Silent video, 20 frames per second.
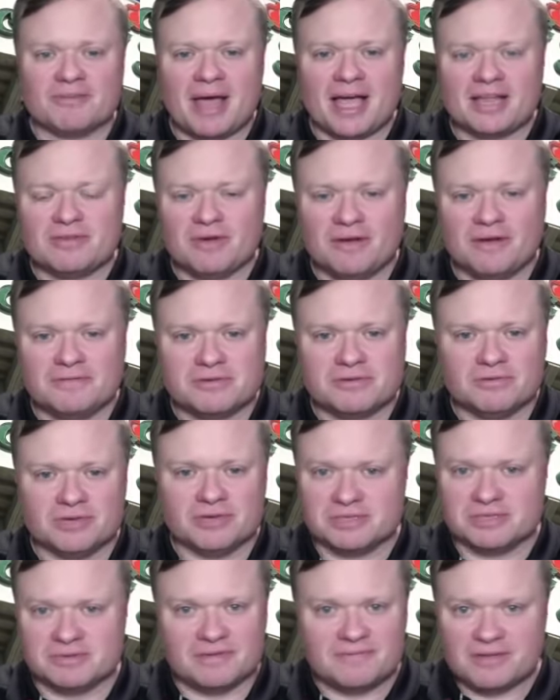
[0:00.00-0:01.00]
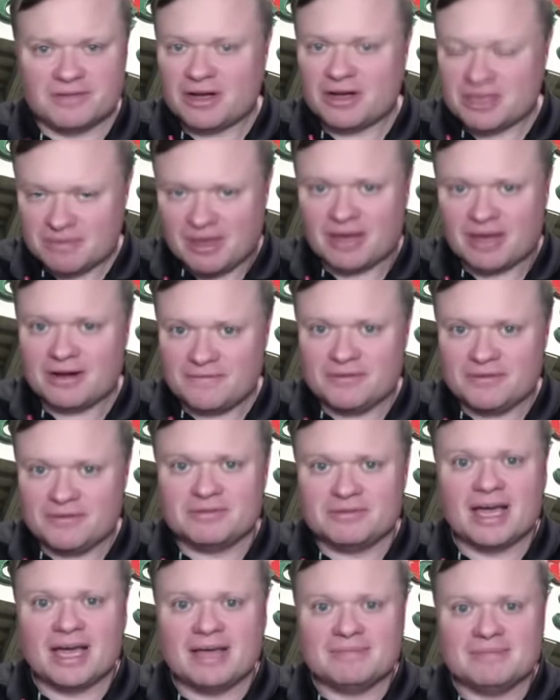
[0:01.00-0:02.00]
Pac-12 schools, we've talked about it a
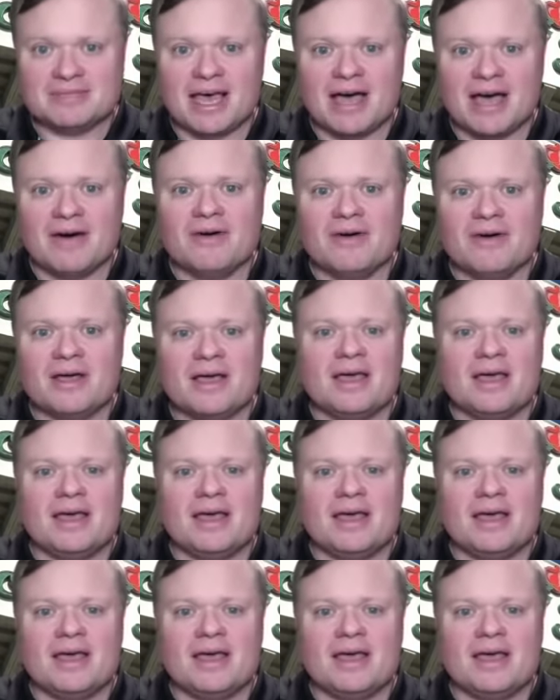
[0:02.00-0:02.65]
few times now.